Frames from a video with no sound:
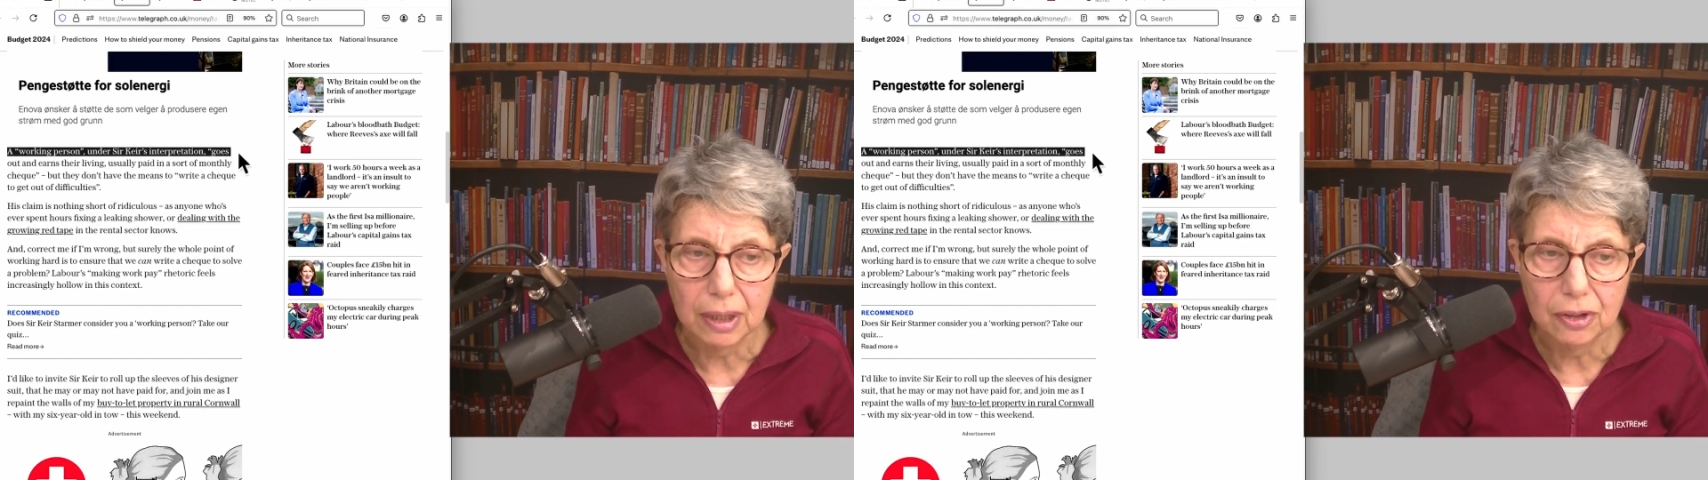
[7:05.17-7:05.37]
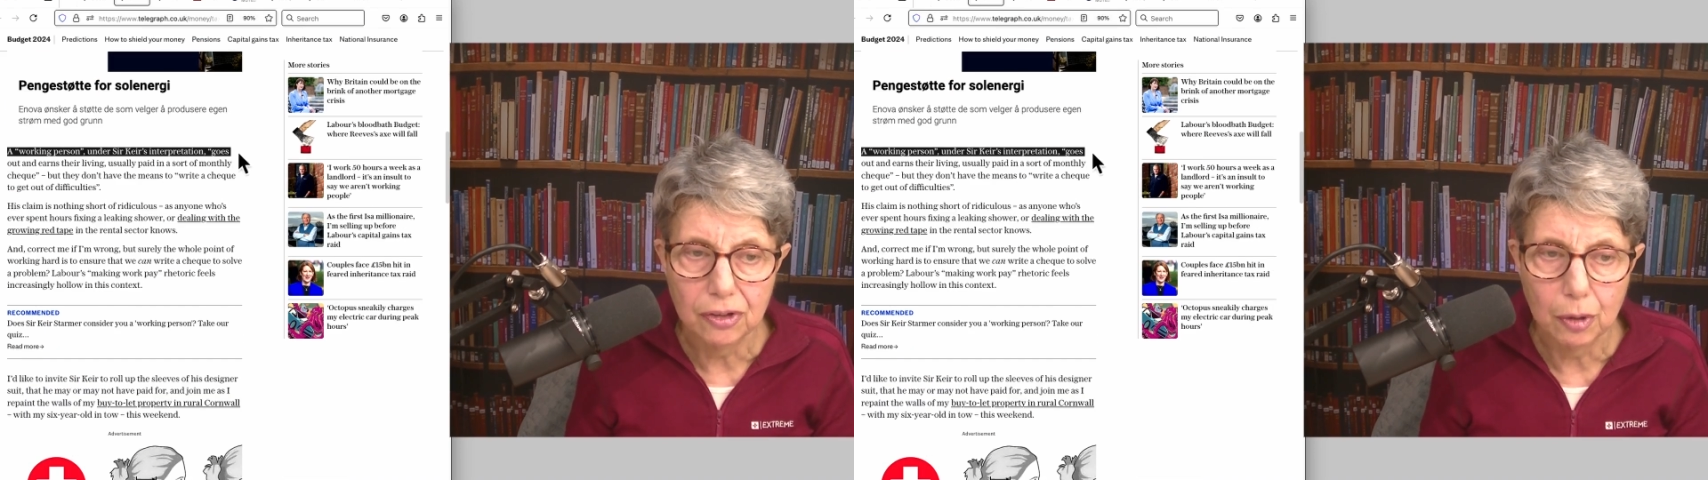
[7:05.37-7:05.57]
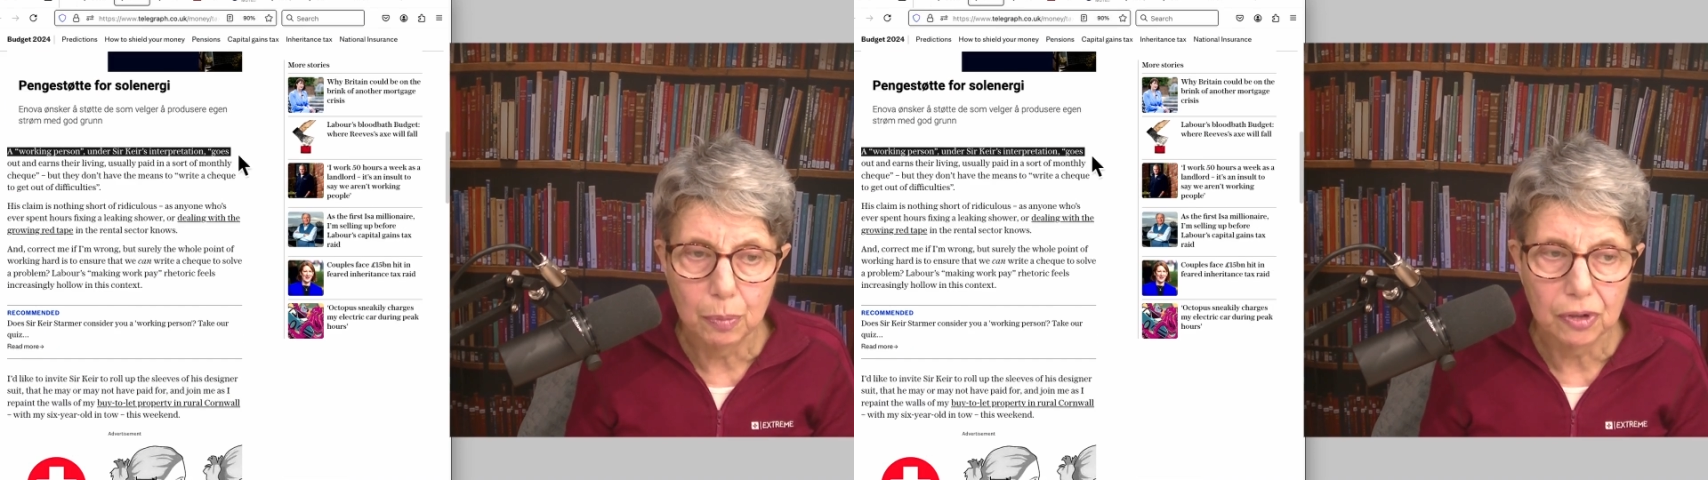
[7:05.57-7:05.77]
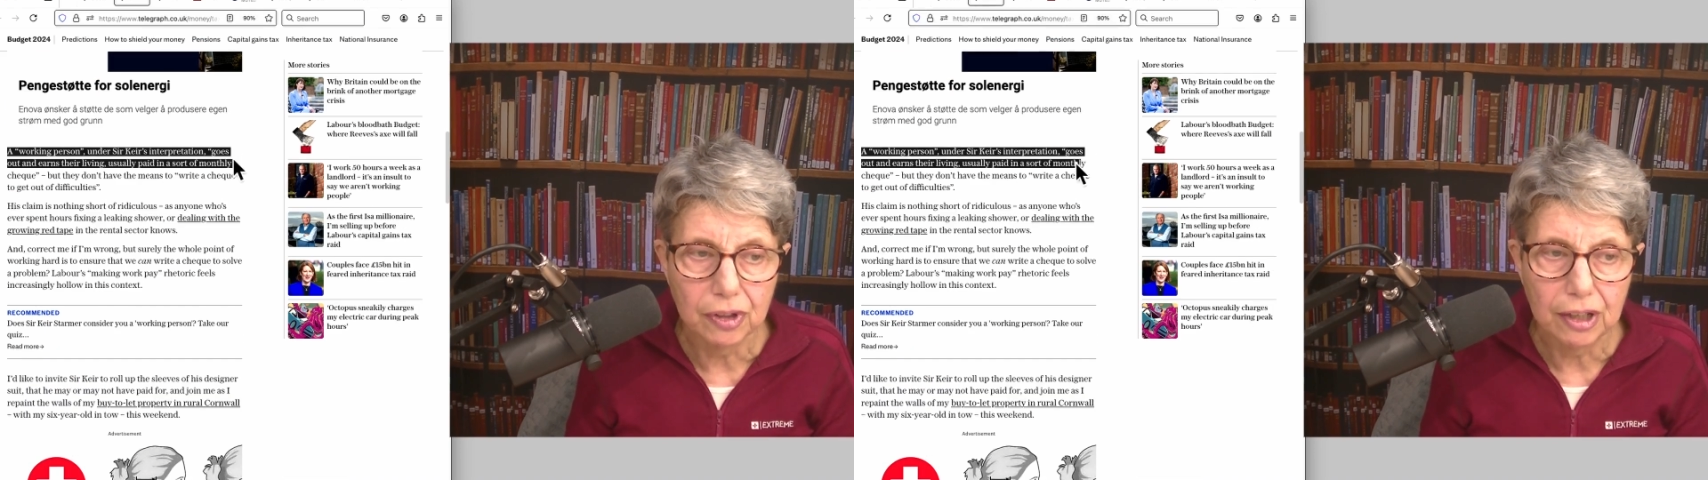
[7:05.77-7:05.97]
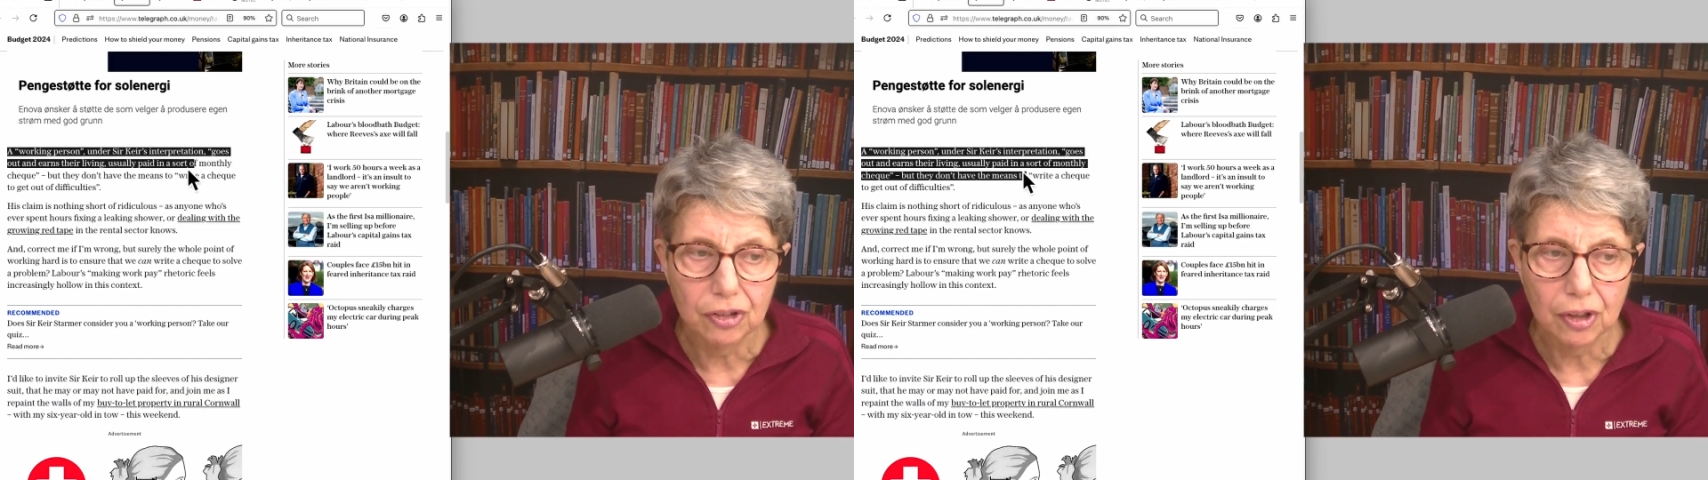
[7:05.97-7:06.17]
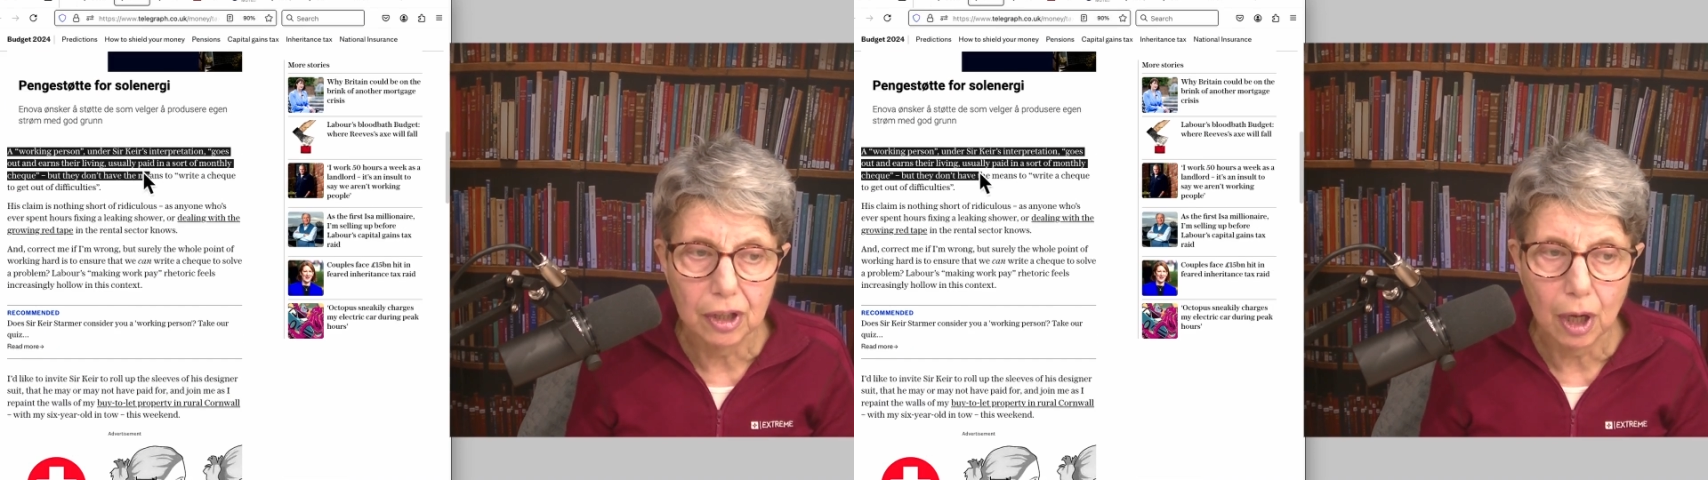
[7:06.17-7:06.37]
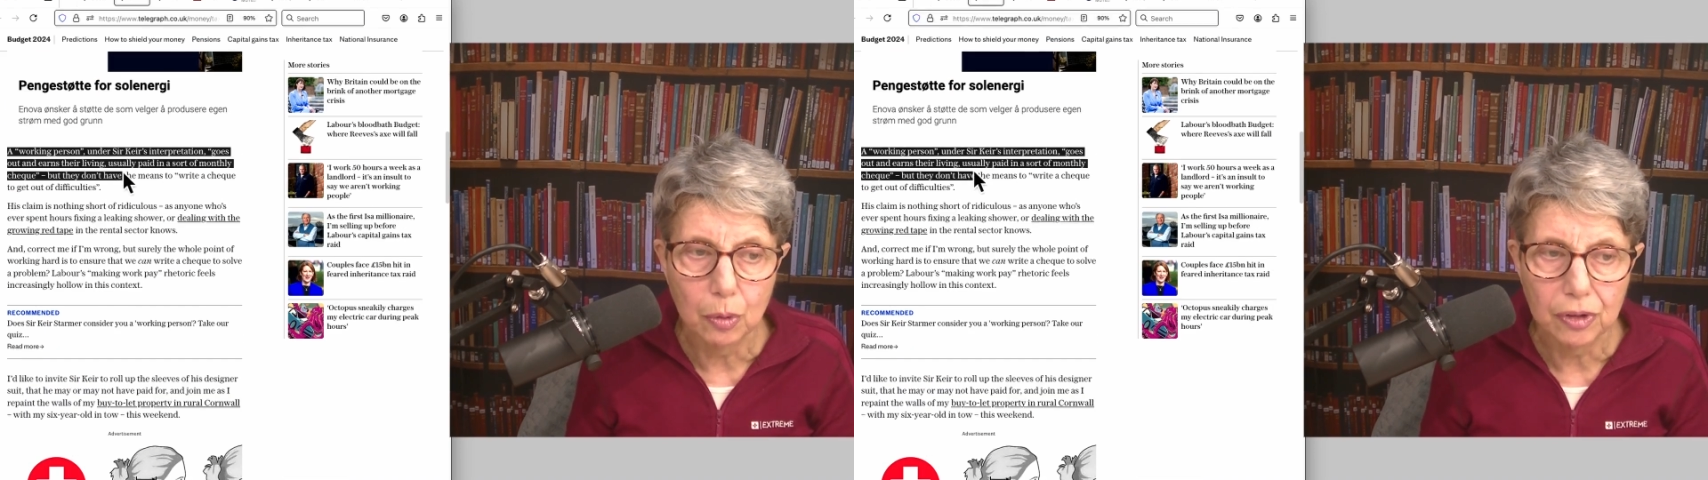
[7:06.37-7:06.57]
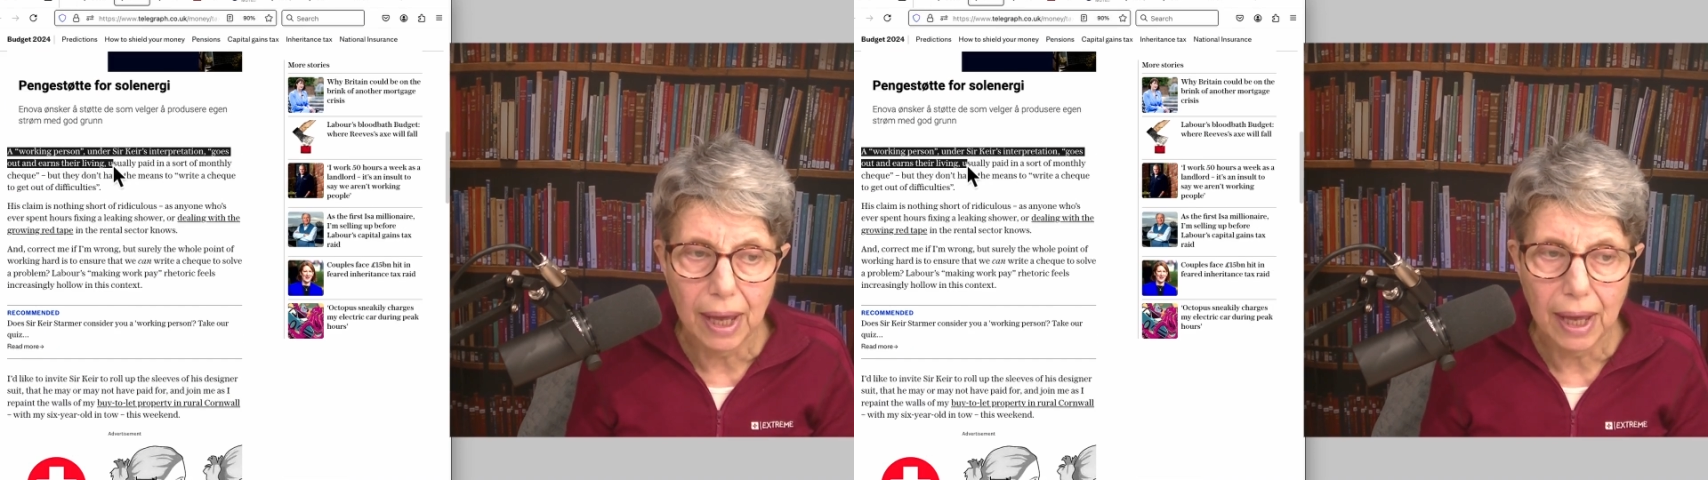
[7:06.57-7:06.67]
interpretation goes